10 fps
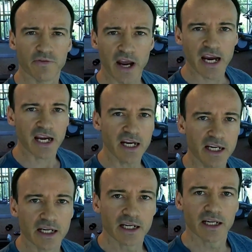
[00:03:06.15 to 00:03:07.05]
vague
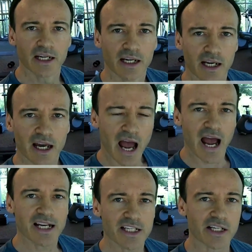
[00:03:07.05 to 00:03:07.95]

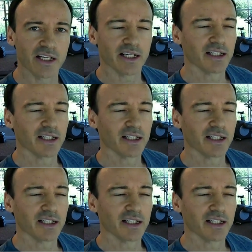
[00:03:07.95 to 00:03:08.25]
answer.